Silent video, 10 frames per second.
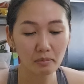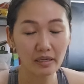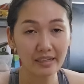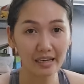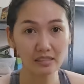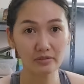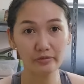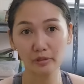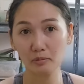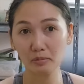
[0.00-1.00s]
But as
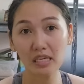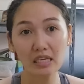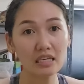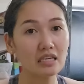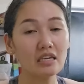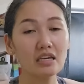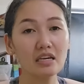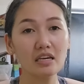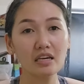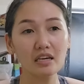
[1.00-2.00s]
for me,
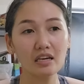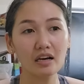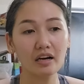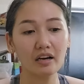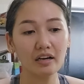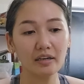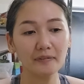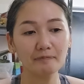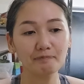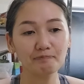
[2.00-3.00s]

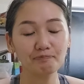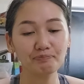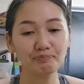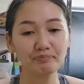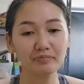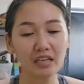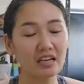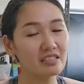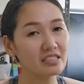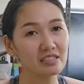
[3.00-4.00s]
I
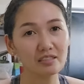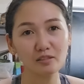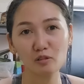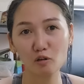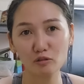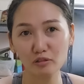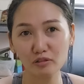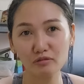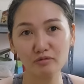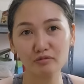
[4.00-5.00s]
just
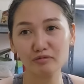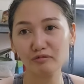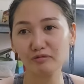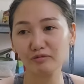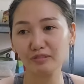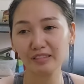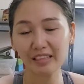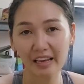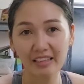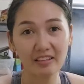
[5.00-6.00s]
don't
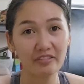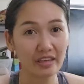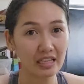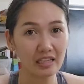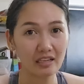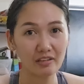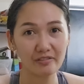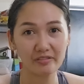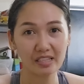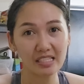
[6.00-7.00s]
like the feeling
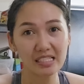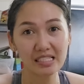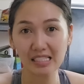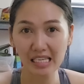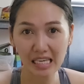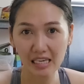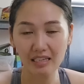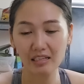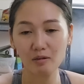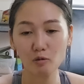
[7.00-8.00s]
of
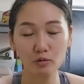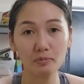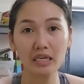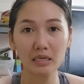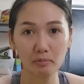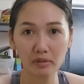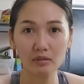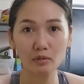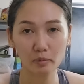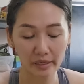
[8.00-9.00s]
seeing old
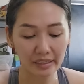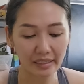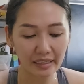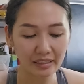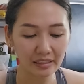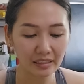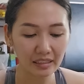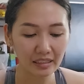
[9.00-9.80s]
people working.